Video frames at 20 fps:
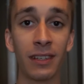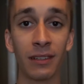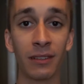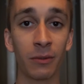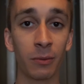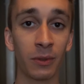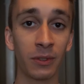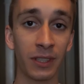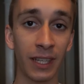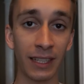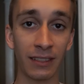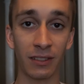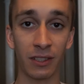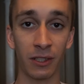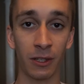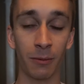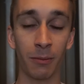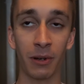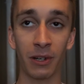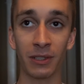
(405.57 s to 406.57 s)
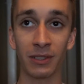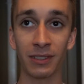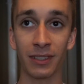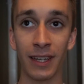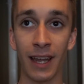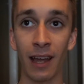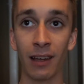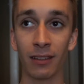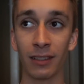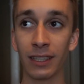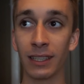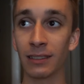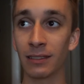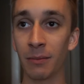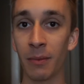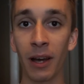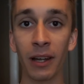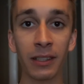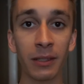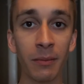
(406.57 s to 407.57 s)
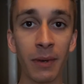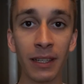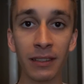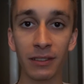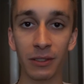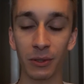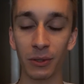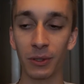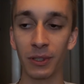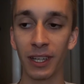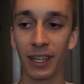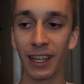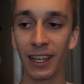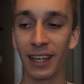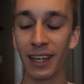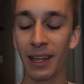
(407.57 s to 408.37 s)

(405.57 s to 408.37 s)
does relate to your personality. It's monumental.